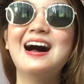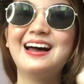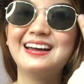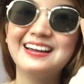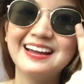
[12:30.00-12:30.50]

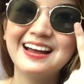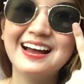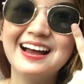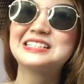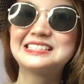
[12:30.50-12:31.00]
I
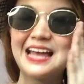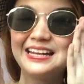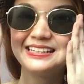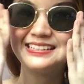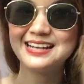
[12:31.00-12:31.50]

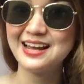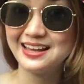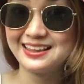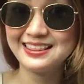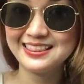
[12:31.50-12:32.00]
sent
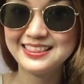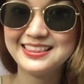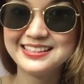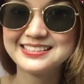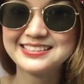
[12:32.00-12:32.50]

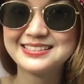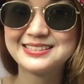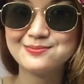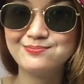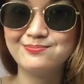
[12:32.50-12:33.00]

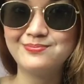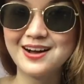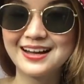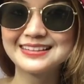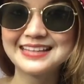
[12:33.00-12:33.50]
this
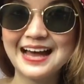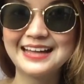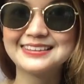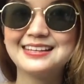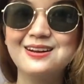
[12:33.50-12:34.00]
bucket
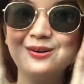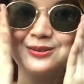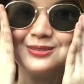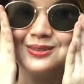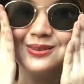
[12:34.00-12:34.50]
hat and
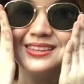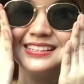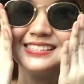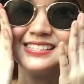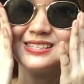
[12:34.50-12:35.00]
also
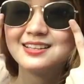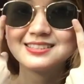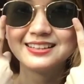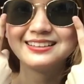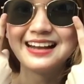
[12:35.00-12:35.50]
this
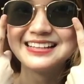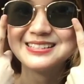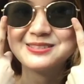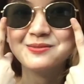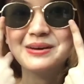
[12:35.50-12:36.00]

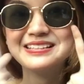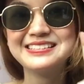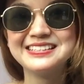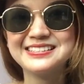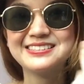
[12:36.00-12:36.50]
sunglasses to my
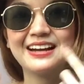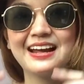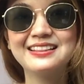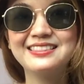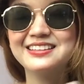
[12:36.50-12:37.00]
sister,
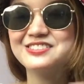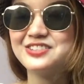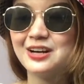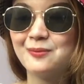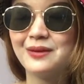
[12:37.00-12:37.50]
and then
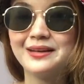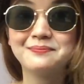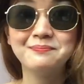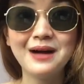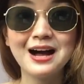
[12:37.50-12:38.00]
she
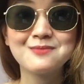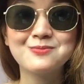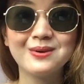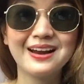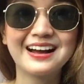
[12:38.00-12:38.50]
replied pak
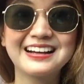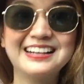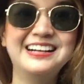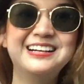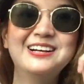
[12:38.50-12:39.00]

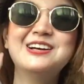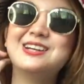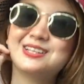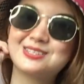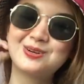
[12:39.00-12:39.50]
bulag.
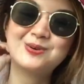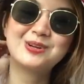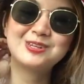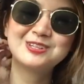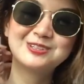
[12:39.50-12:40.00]
So
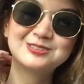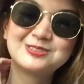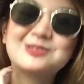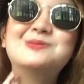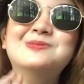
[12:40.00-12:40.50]
when you
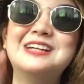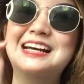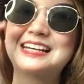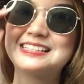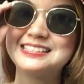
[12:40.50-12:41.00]
don't know
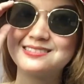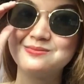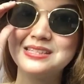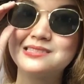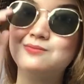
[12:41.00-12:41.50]
bulag is,
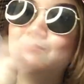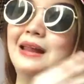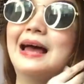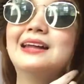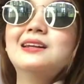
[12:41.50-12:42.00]
it means
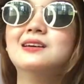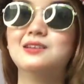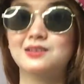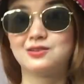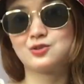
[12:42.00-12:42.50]
blind.
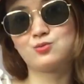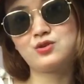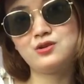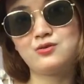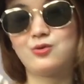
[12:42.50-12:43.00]
So
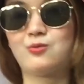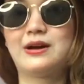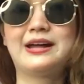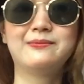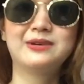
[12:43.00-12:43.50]
more no
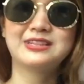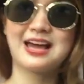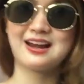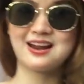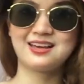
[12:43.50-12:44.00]
blind, but
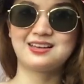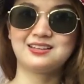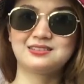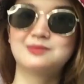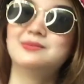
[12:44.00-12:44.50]
I like
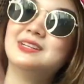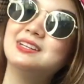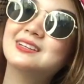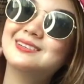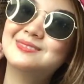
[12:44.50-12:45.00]
it naman
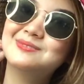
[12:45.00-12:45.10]
eh.